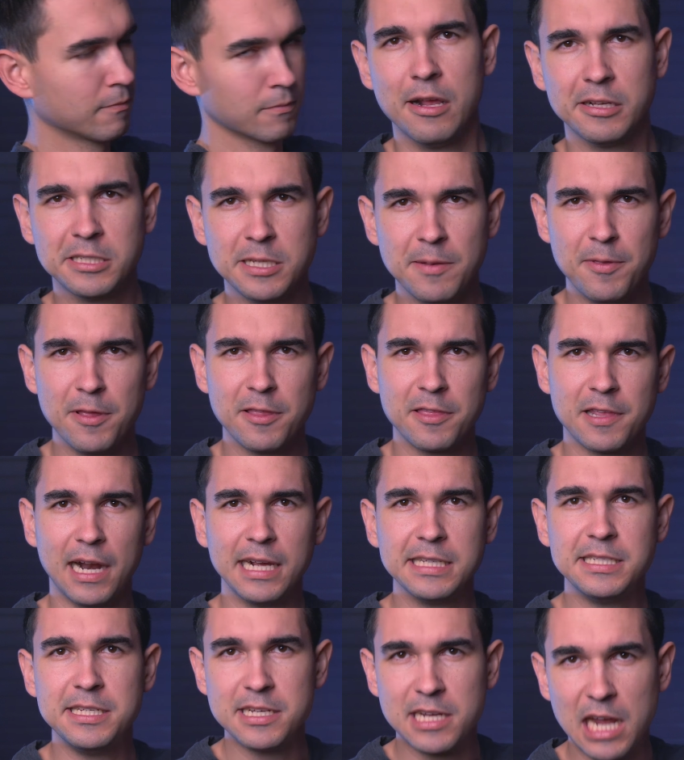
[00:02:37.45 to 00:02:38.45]
Now something that
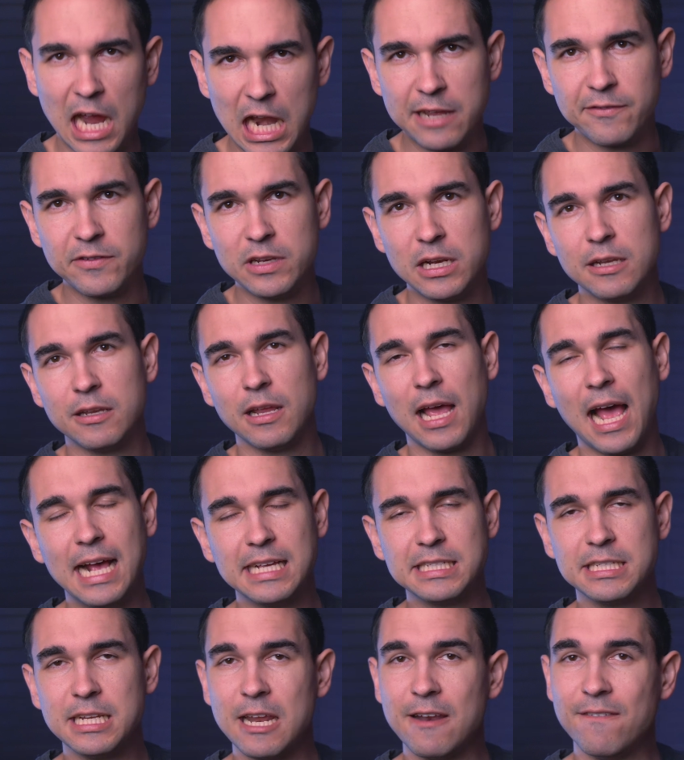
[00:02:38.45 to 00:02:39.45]
I see kind of in a,
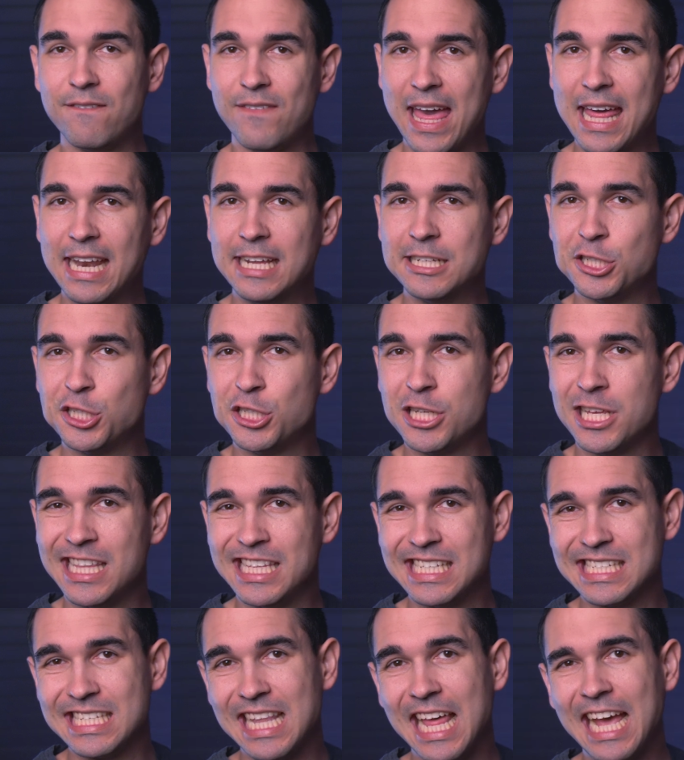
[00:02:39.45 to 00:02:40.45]
as an advantage to
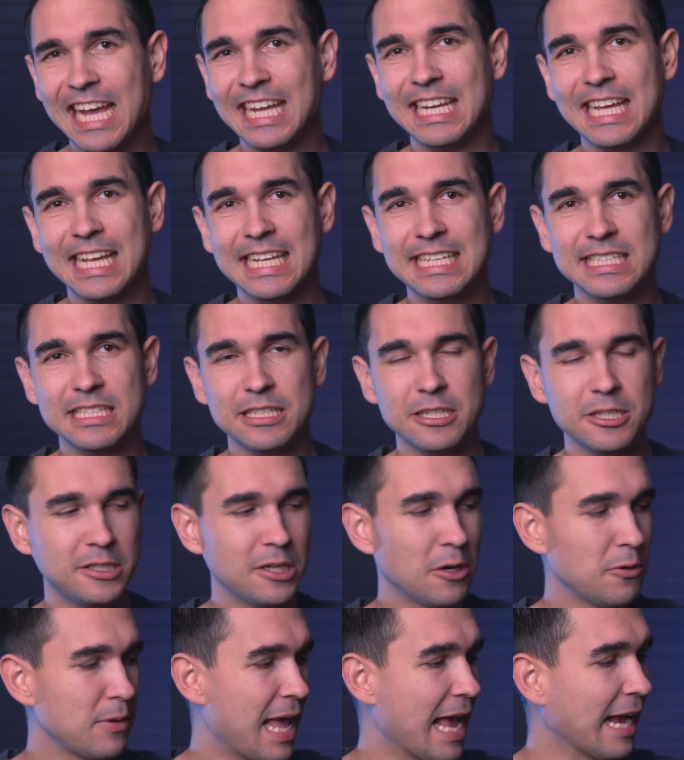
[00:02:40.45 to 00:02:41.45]
this light is you
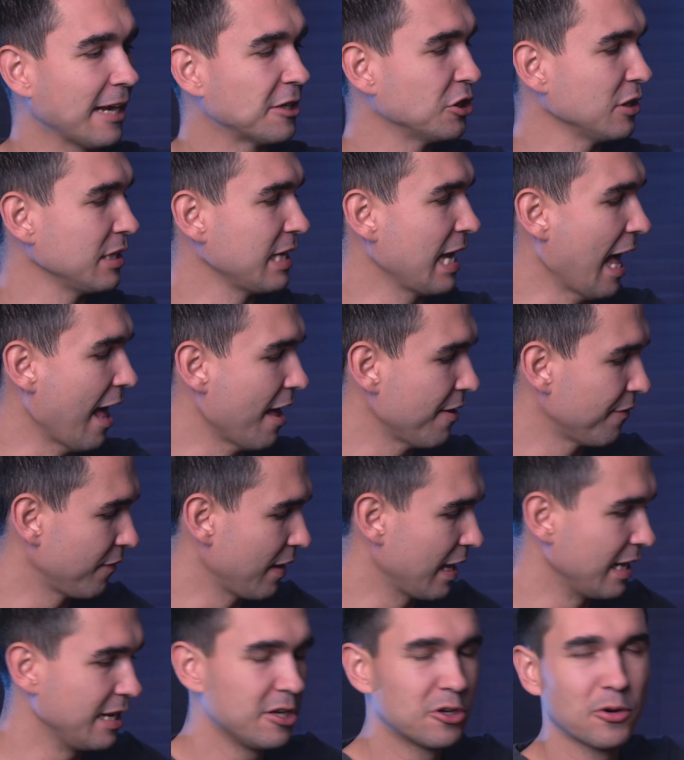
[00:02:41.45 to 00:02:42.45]
don't actually
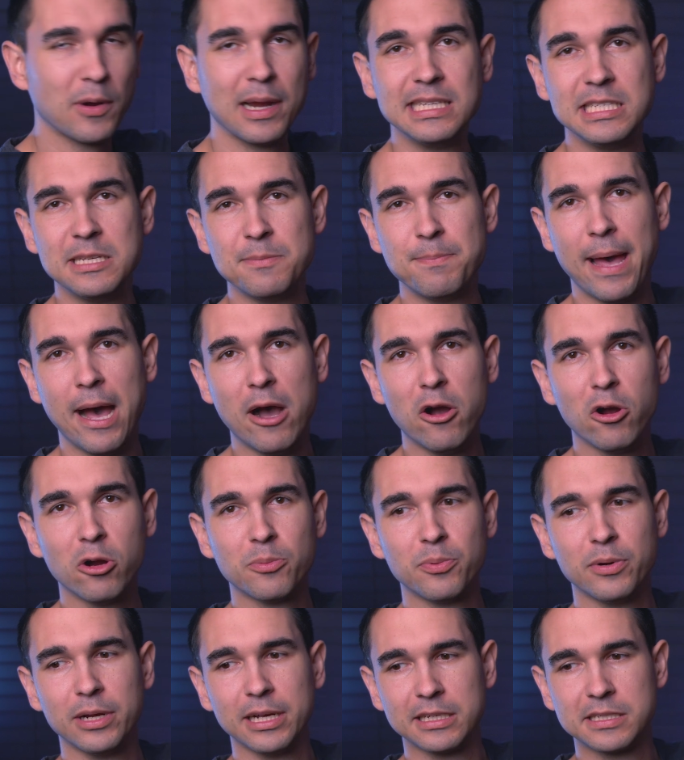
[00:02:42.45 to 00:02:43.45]
have any crazy
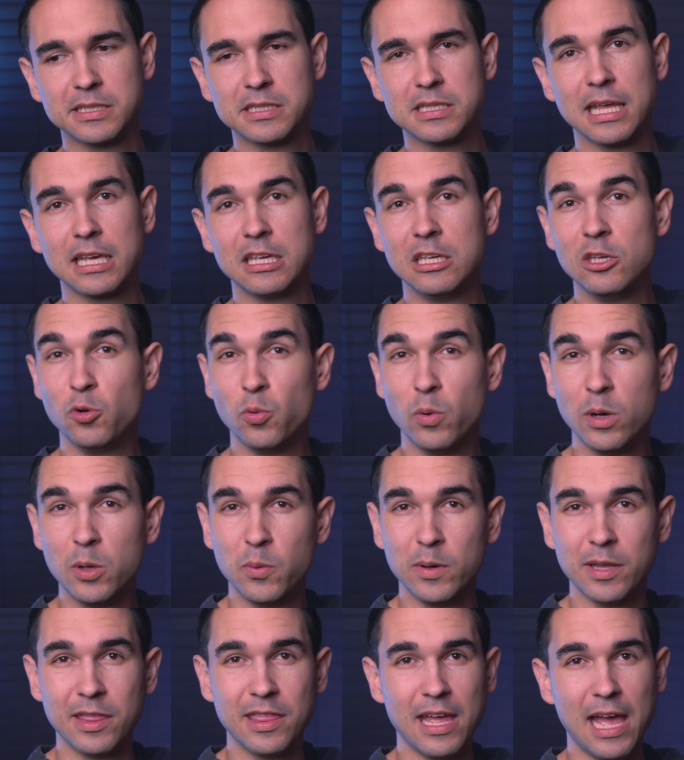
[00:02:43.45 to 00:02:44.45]
power bricks like you would
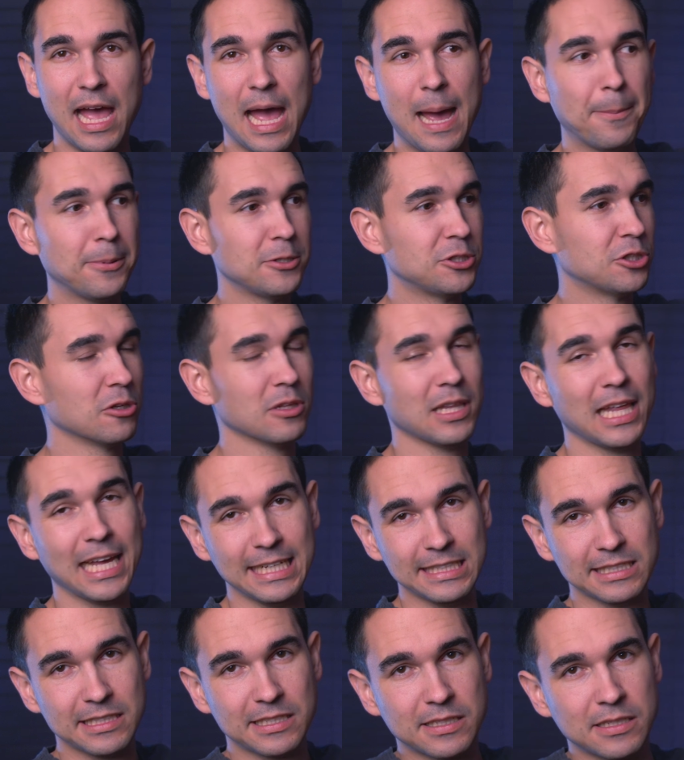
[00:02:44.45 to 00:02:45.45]
with the Aputure
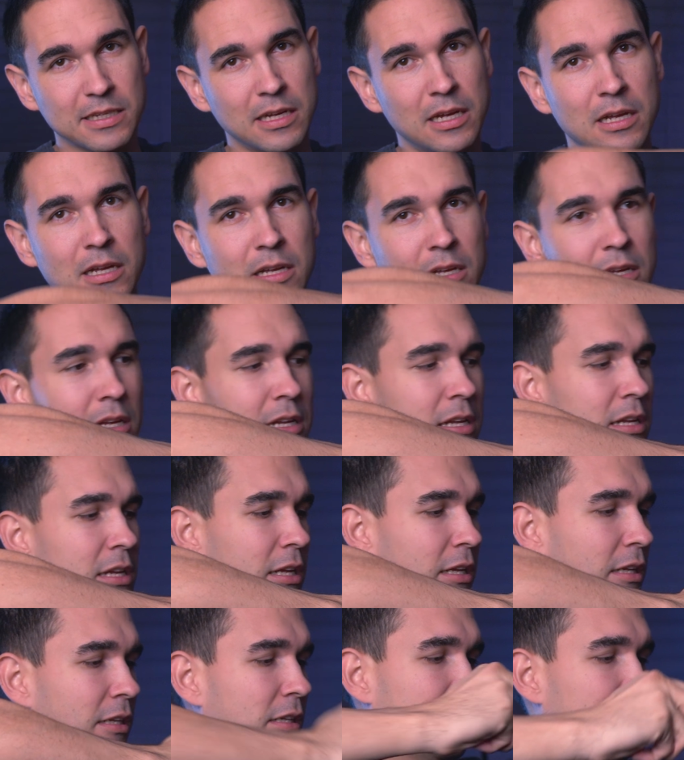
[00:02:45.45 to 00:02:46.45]
lights.
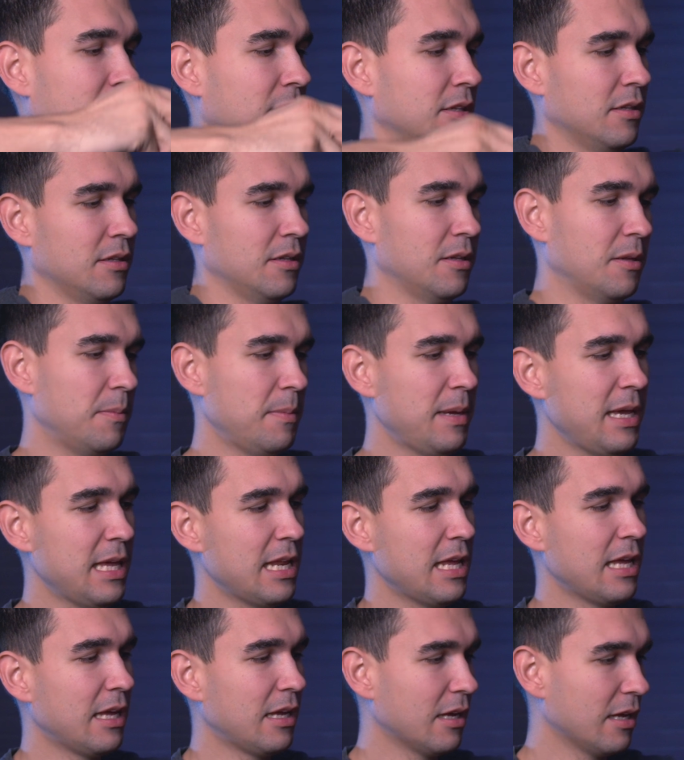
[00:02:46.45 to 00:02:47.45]

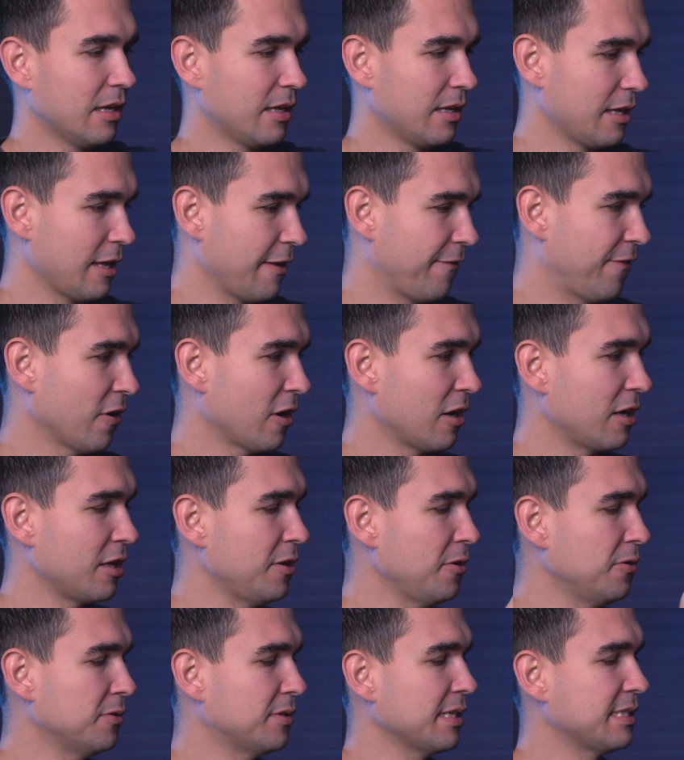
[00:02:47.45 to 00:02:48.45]
Meaning, if you're gonna
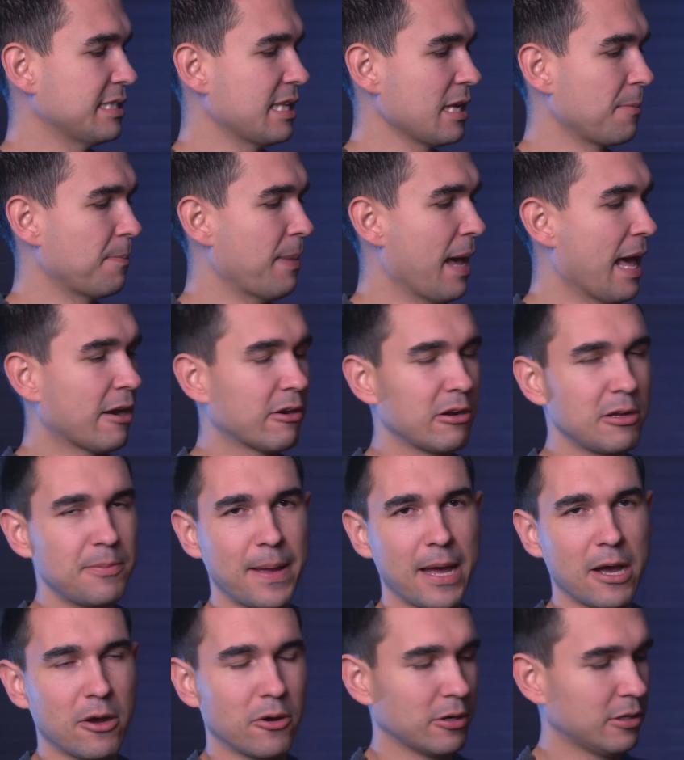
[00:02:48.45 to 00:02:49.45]
use this thing battery
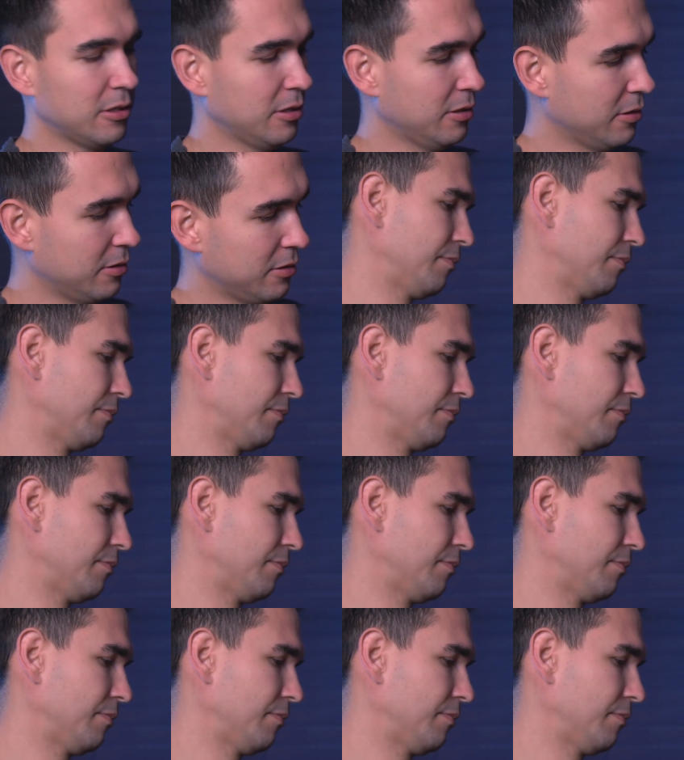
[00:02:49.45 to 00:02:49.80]
powered,